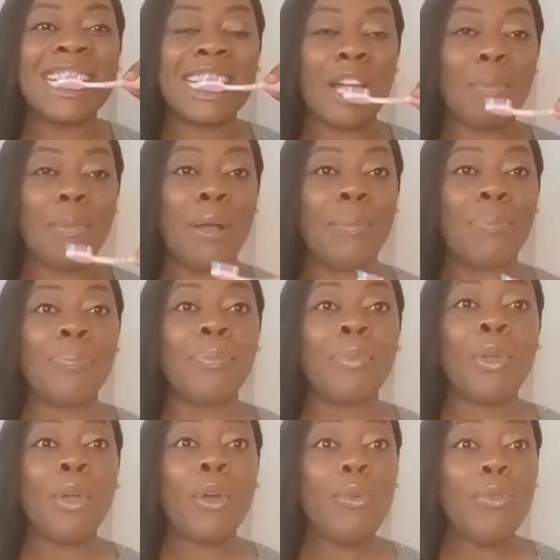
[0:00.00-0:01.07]
come up.
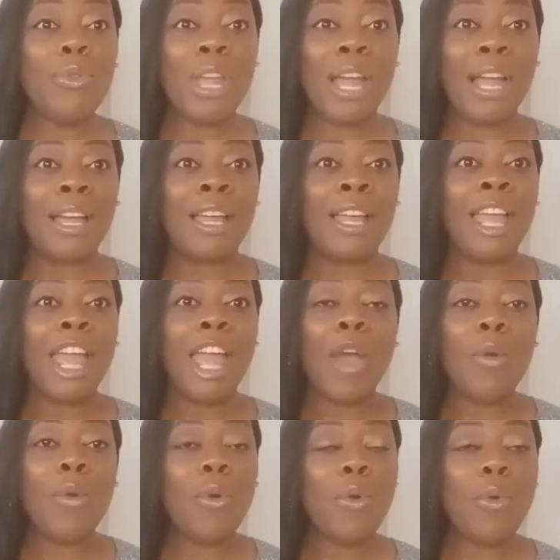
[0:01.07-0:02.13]
We are,
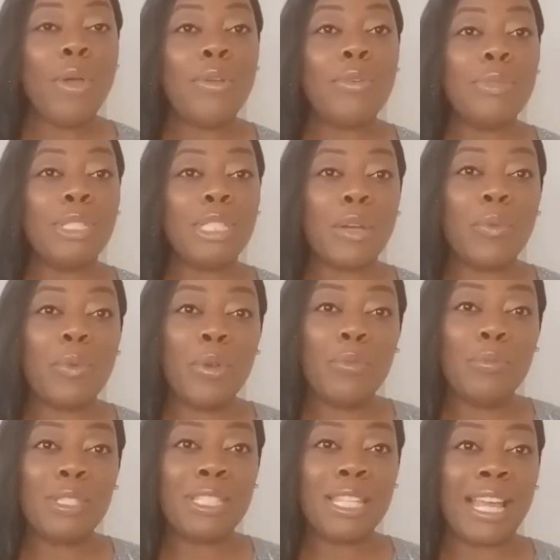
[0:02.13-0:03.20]
and we're no gen when
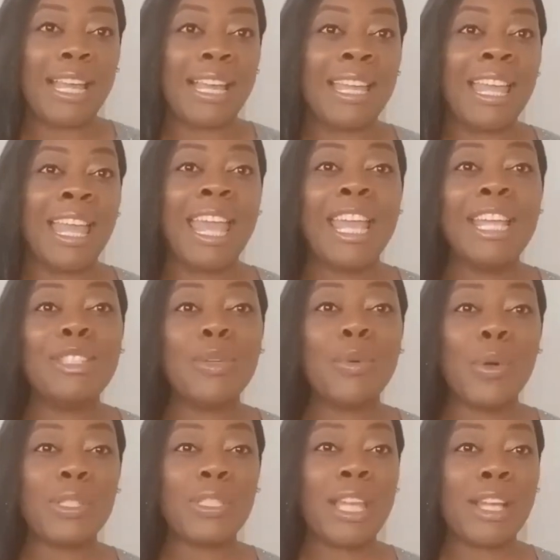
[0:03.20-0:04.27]
we saw until
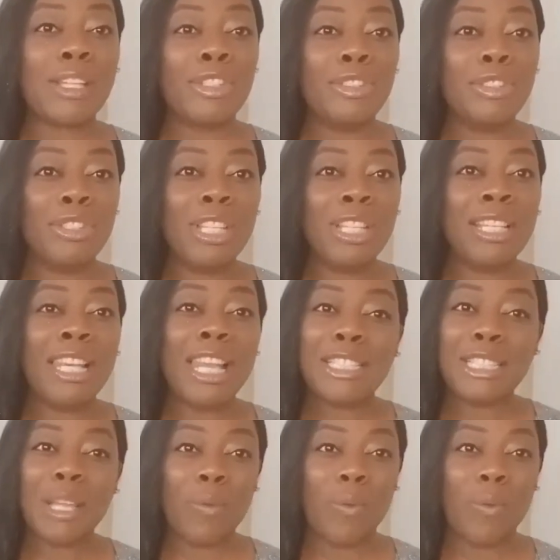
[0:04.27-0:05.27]
contact unique laser